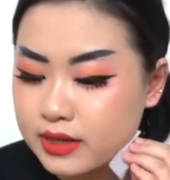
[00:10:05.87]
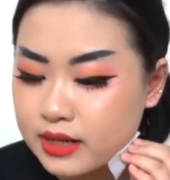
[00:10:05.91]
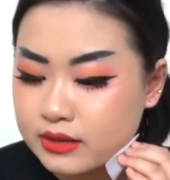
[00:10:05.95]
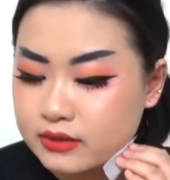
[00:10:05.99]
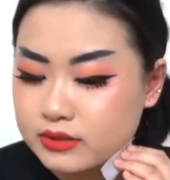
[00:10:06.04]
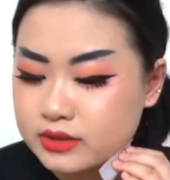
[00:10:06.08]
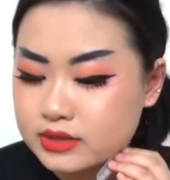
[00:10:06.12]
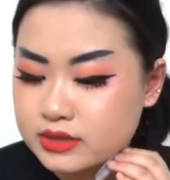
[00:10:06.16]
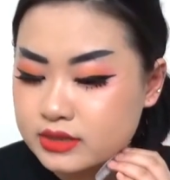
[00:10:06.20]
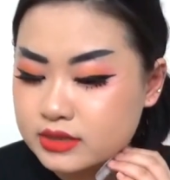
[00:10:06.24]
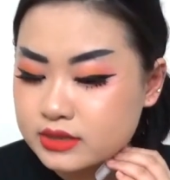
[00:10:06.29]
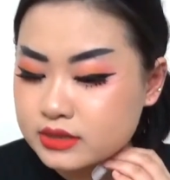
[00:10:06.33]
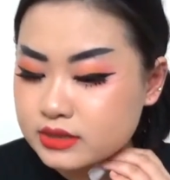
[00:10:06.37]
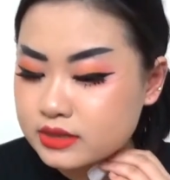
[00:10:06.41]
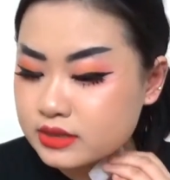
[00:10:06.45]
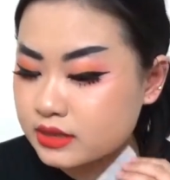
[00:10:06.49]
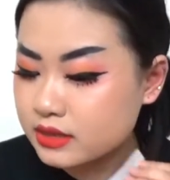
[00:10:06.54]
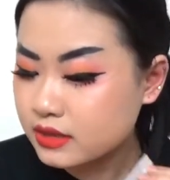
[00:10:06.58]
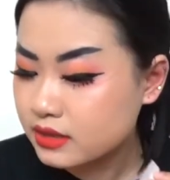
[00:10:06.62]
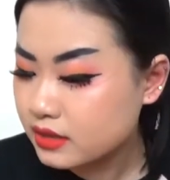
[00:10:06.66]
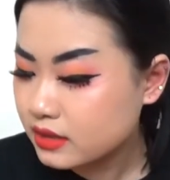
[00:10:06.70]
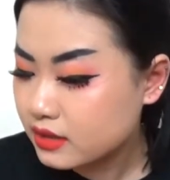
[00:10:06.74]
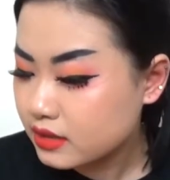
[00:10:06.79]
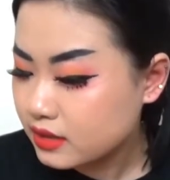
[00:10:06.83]
hours
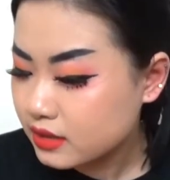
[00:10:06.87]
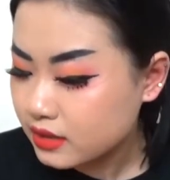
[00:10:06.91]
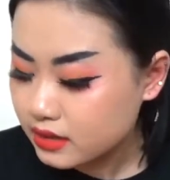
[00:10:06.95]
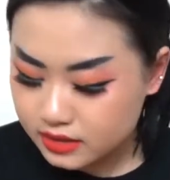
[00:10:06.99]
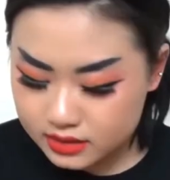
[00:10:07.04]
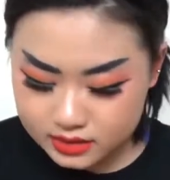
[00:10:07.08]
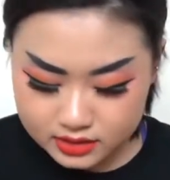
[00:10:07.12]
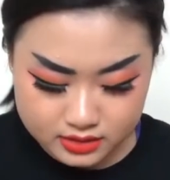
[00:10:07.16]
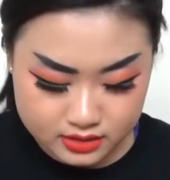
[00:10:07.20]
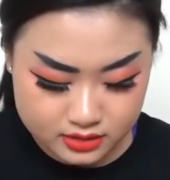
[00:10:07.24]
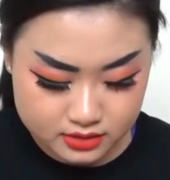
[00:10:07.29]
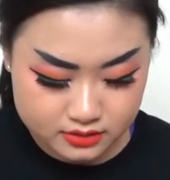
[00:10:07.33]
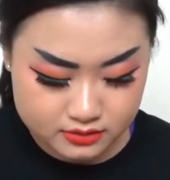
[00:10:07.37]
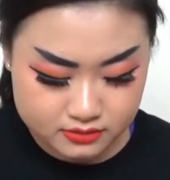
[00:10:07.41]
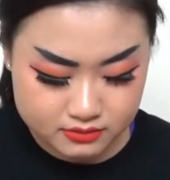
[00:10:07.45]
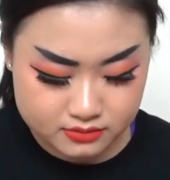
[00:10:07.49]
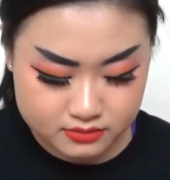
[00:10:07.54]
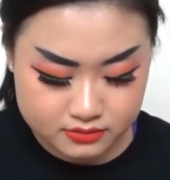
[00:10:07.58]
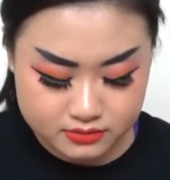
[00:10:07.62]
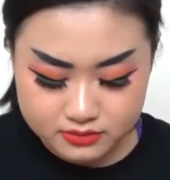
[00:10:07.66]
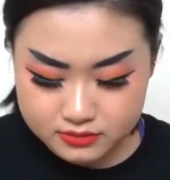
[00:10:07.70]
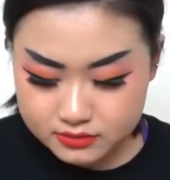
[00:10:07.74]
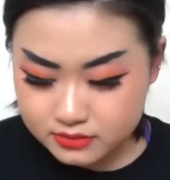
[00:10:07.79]
um